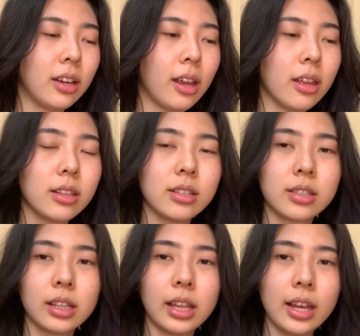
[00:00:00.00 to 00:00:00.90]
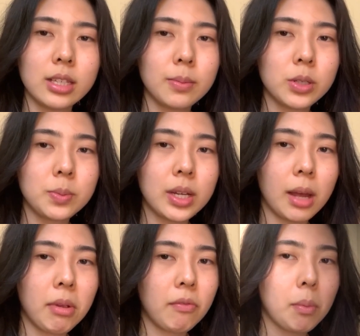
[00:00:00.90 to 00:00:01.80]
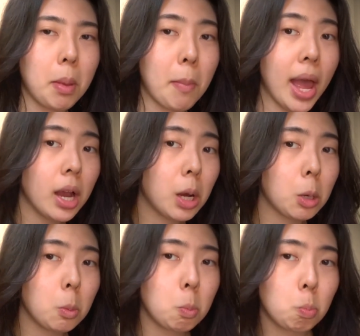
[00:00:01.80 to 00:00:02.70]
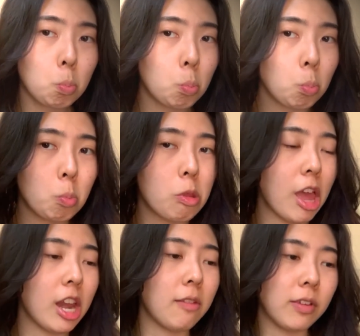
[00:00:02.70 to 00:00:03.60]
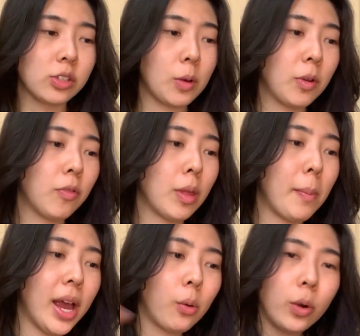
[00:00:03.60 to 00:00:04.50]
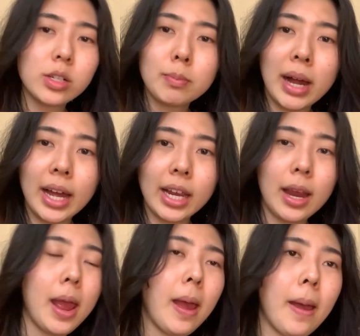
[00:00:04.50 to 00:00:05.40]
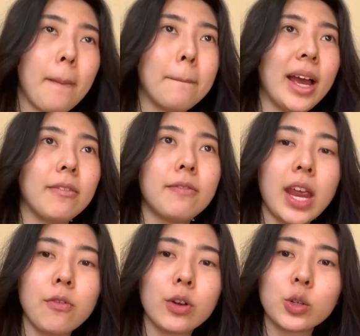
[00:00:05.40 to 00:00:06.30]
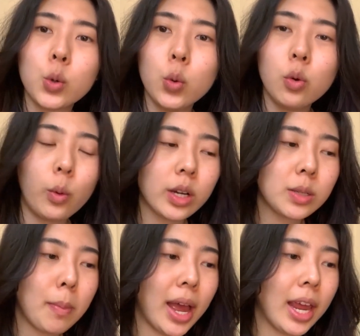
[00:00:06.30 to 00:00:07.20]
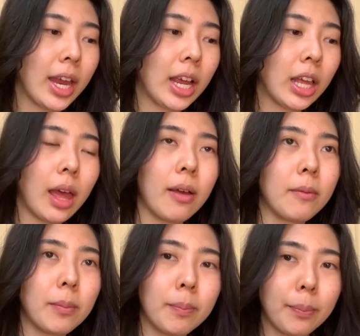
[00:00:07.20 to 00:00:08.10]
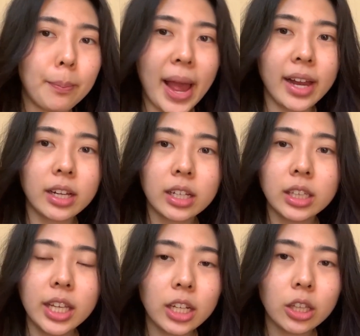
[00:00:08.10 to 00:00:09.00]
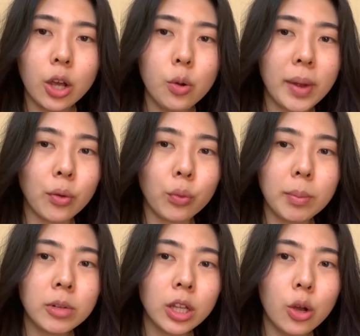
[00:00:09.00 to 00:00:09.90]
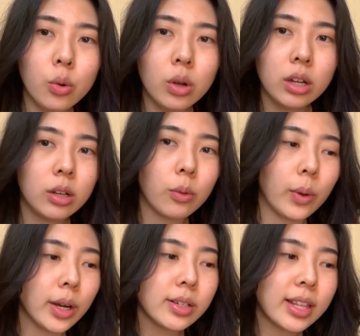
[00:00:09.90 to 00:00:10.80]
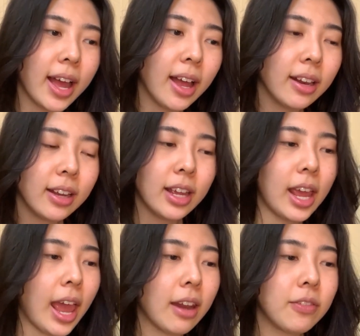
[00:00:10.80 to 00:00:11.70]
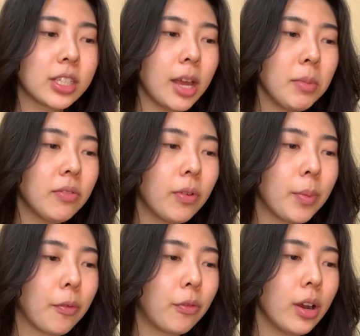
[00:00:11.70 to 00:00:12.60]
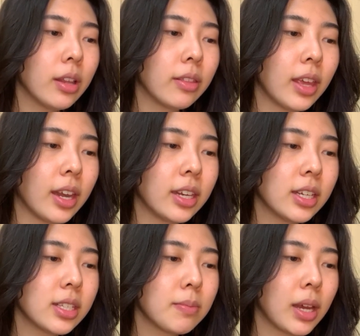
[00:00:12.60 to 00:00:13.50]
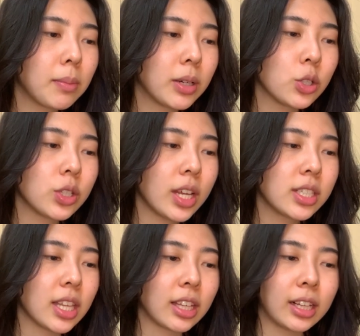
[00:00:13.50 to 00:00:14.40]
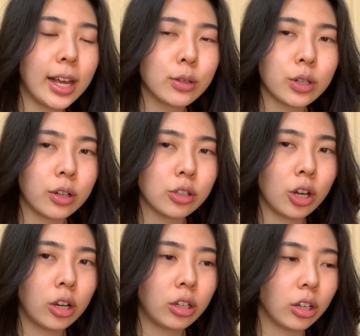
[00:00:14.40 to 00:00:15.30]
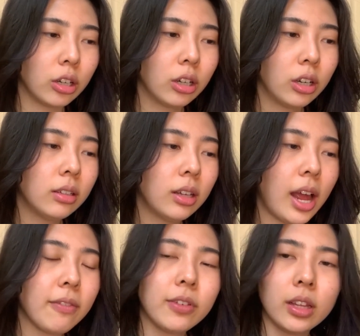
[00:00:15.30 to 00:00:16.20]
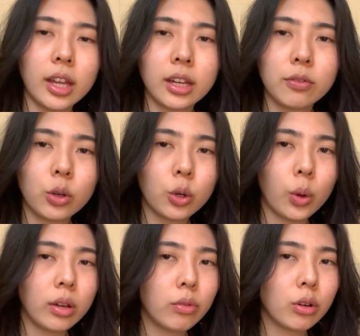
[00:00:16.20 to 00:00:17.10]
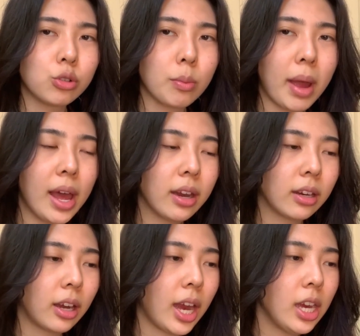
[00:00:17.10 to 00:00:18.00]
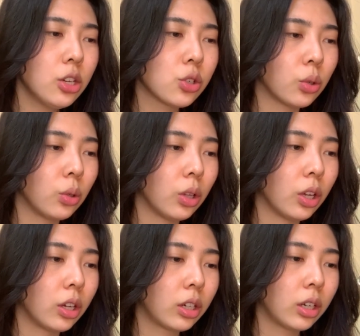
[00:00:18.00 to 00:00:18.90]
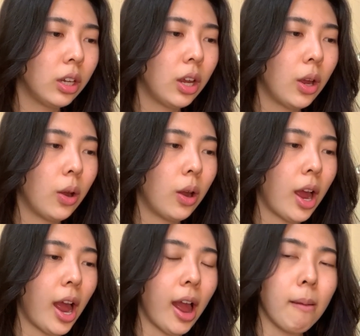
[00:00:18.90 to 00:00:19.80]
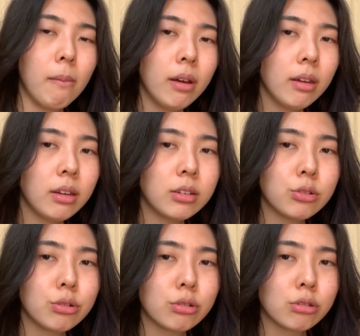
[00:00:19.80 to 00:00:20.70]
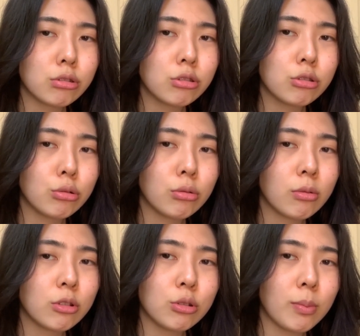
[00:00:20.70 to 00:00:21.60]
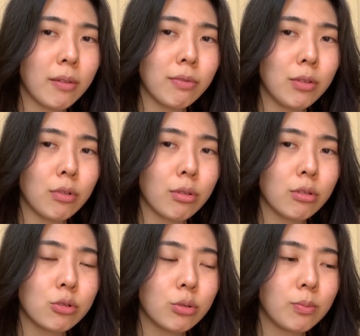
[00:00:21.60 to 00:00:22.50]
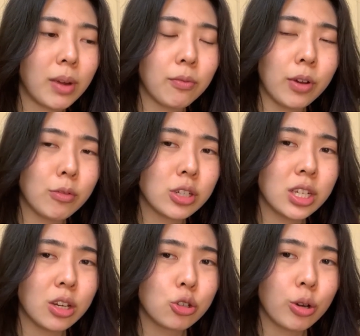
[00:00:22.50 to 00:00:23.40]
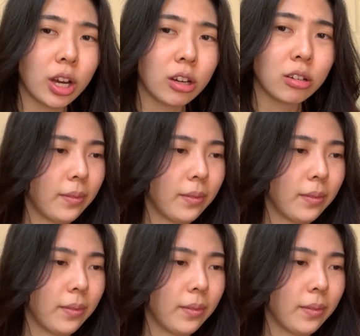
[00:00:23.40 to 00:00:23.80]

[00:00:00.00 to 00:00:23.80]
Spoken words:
Is the light supposed to be coming from the back? Then if it's coming from the back, where's my favorite tool? Where's my backlit glow, my rim glow? Where is that? And if it's coming from the front, then it doesn't make much sense that the clouds aren't darker. I feel like if you're going for a dramatic angel look, I'm gonna need you to do my favorite trick.